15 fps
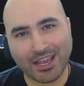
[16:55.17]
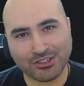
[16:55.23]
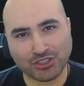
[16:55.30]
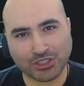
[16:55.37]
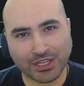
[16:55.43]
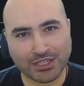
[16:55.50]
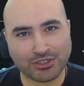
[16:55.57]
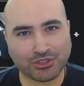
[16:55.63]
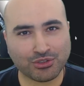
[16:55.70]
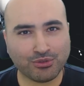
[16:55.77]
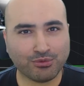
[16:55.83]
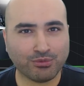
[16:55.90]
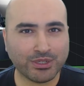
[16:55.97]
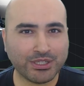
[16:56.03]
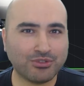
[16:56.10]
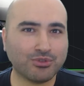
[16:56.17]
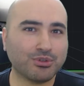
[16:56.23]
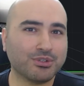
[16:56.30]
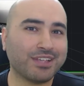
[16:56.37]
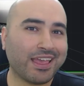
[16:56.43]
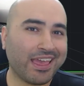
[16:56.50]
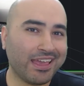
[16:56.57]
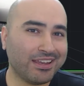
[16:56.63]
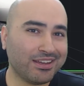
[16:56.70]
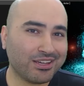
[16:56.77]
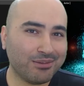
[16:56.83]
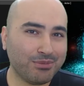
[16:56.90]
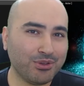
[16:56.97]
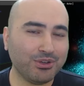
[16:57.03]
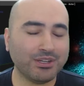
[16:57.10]
educational resource and
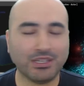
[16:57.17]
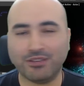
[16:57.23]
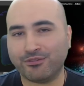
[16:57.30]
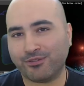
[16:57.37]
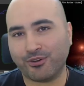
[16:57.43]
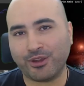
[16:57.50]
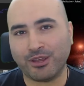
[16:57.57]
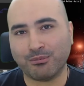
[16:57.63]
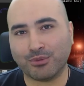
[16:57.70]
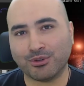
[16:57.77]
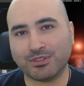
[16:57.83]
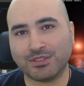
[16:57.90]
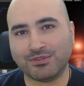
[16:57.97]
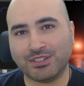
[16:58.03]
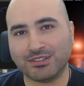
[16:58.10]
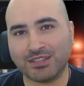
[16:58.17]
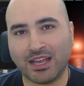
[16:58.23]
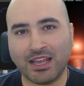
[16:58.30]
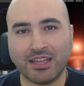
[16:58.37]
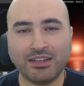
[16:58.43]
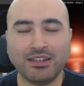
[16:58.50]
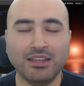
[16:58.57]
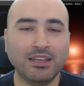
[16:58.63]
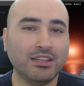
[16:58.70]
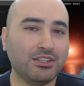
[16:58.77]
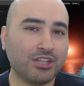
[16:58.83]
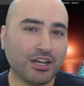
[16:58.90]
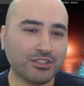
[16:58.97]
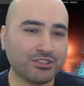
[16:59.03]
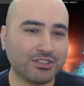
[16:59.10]
community for immersive design,
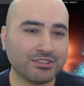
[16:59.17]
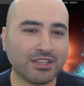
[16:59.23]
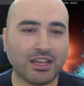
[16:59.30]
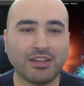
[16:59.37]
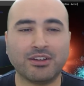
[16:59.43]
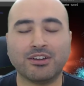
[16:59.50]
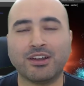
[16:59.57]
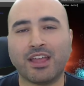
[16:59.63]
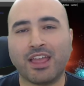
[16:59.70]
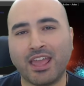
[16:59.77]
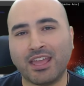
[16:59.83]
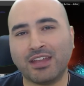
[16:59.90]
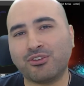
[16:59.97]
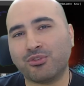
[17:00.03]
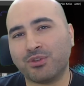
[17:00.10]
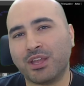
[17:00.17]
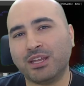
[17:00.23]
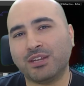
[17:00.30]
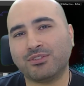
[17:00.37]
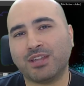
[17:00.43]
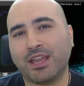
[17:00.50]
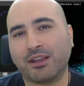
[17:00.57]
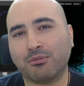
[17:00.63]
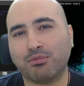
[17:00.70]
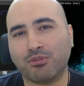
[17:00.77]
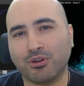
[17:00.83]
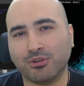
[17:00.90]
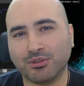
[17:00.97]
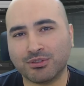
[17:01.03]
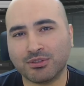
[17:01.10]
TouchDesigner, and creative tech
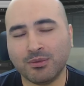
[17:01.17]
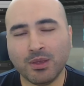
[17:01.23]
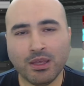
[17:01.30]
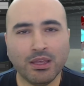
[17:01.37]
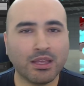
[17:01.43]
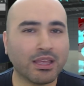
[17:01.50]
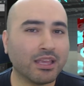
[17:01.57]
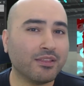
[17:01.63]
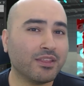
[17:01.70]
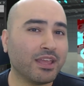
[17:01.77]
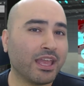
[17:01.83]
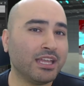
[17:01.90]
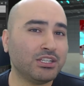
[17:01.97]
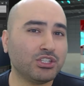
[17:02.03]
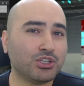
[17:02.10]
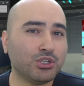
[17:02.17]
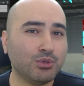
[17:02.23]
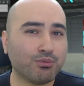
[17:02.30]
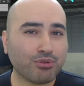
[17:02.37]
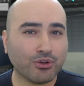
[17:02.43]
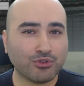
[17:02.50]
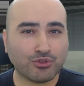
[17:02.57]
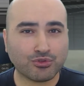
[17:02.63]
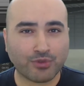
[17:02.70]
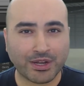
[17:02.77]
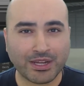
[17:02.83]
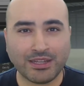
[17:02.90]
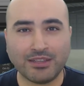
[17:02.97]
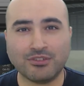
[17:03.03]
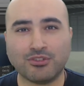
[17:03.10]
pros. In the HQ Pro
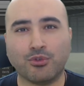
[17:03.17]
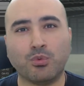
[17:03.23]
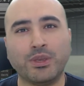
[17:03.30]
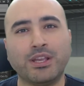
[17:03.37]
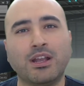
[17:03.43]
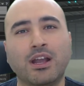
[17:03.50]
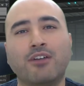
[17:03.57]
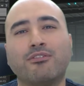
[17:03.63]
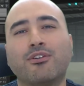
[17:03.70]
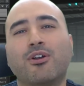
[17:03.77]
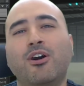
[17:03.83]
trainings, we cover